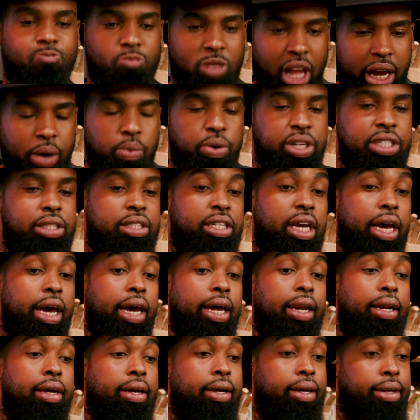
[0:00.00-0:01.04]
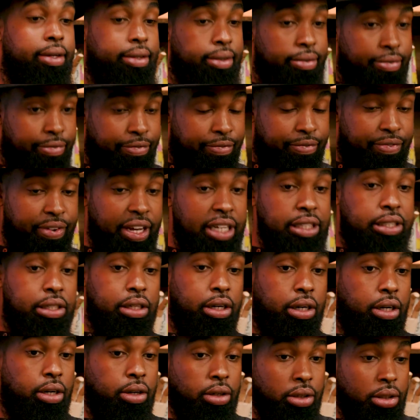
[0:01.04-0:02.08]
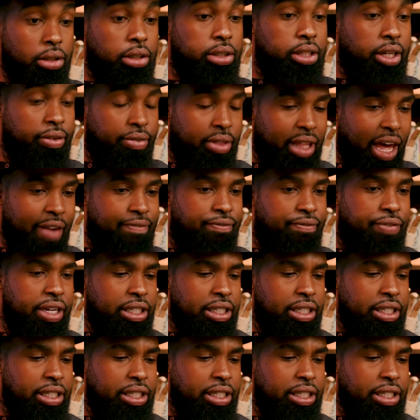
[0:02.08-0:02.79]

like we said, that